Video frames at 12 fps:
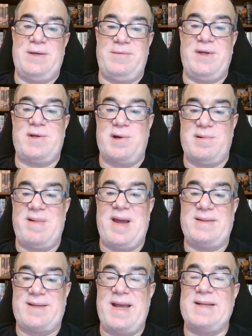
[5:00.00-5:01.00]
give the
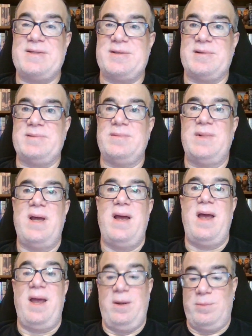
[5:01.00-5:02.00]
correct answer.
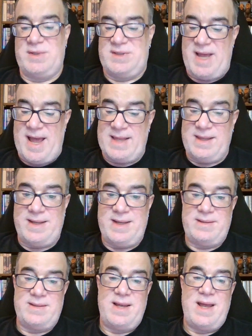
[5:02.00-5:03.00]
It was
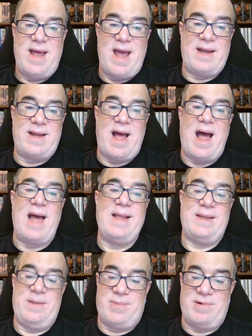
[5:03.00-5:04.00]
elegant and
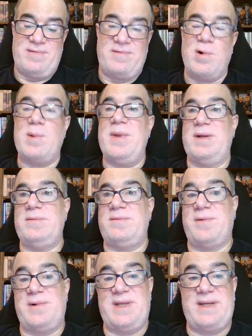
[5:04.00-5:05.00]
highly performant
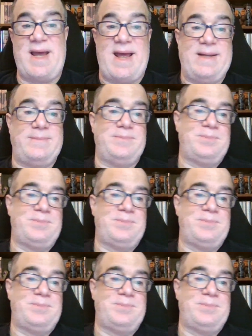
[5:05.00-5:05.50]
for the day.